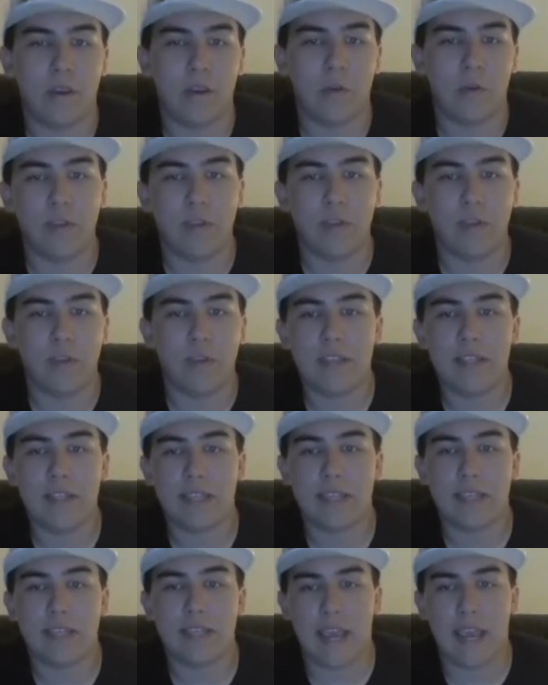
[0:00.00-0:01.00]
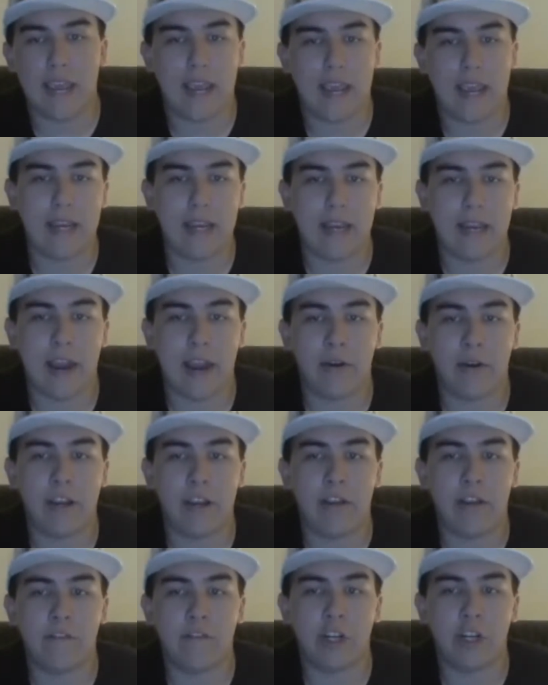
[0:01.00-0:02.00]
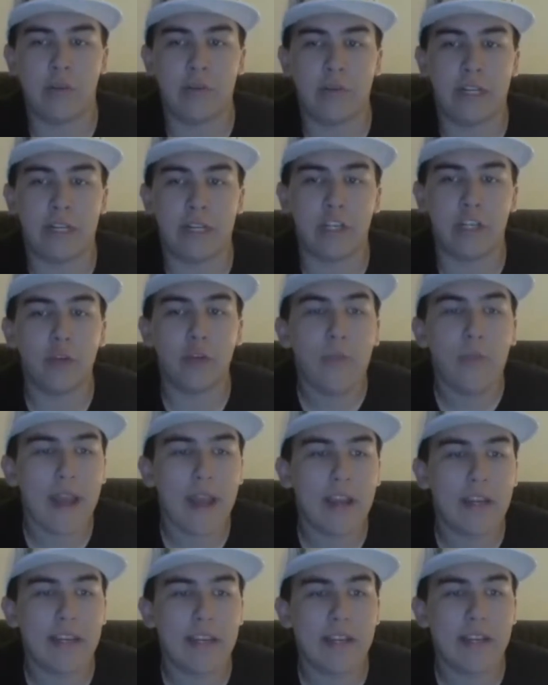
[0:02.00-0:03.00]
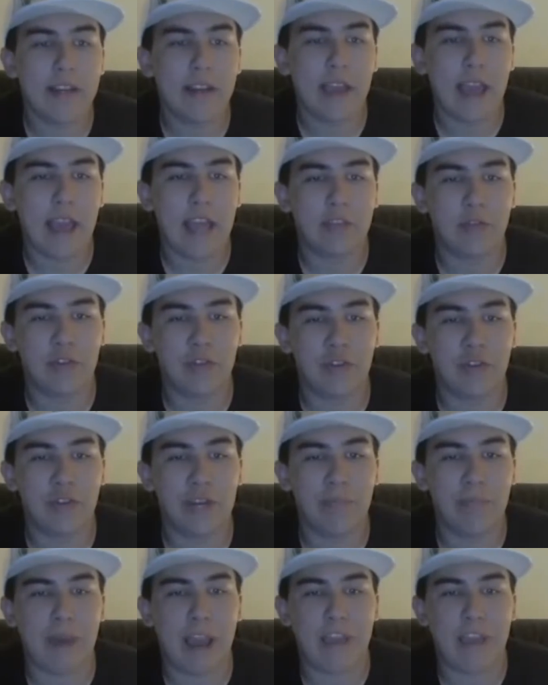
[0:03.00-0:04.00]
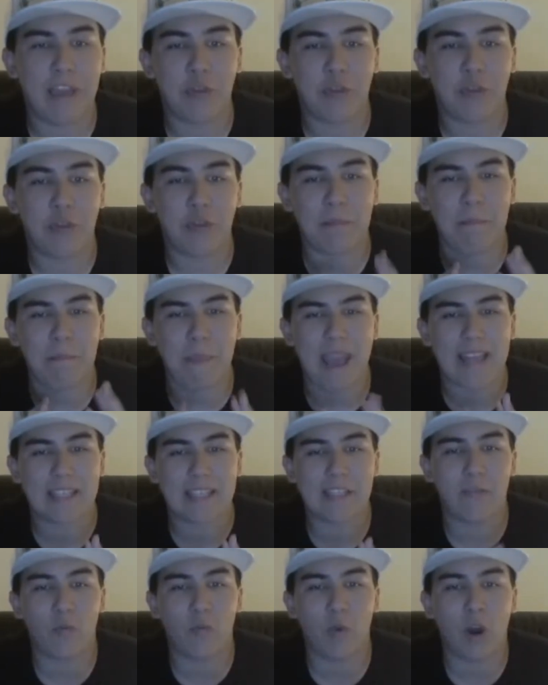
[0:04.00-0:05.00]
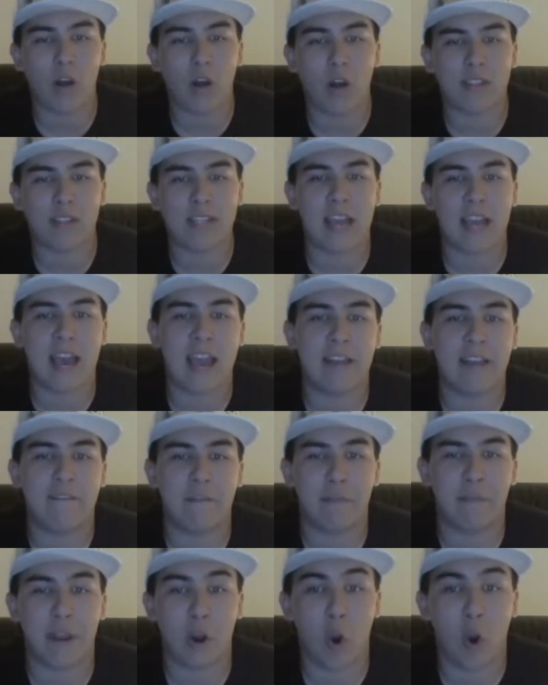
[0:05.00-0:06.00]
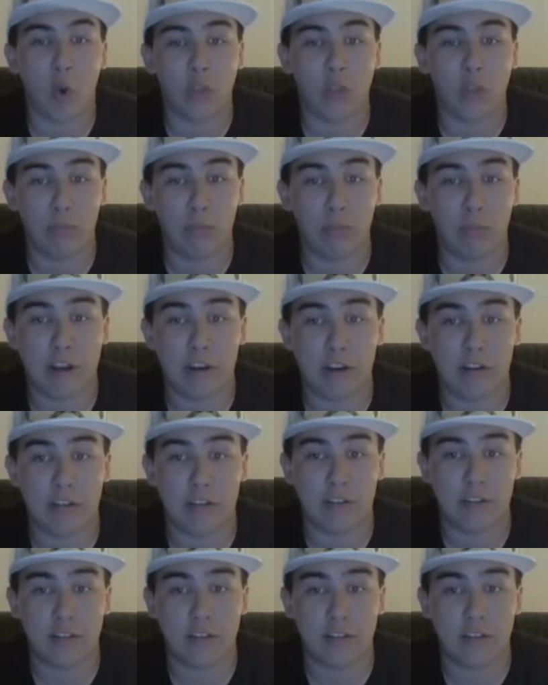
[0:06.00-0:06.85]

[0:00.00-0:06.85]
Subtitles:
Within this hidden area of Germany, humanity has retreated behind 3 massive walls to hide from their only predators,